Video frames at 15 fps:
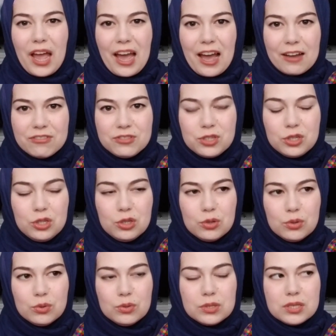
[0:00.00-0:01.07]
have to
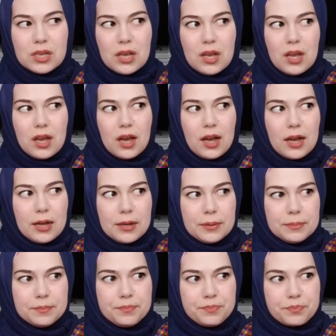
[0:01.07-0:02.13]
use
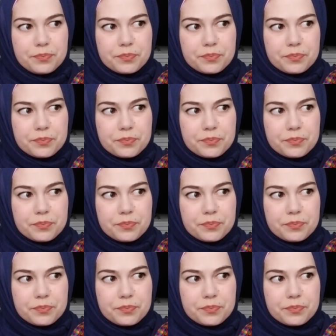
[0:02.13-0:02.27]
a